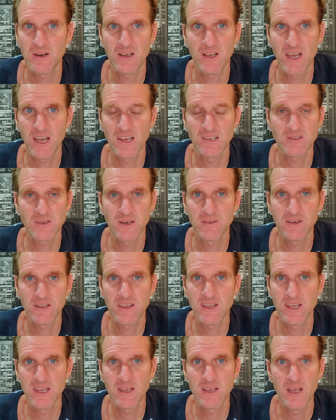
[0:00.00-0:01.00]
you guys or
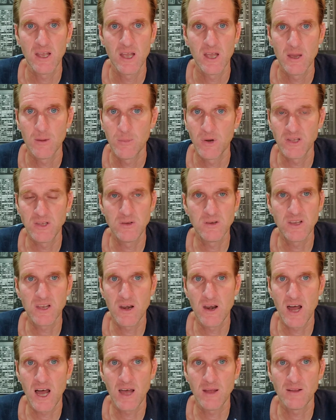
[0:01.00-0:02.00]
everything, but you
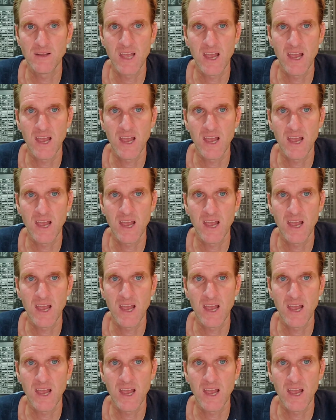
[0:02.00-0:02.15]
cannot.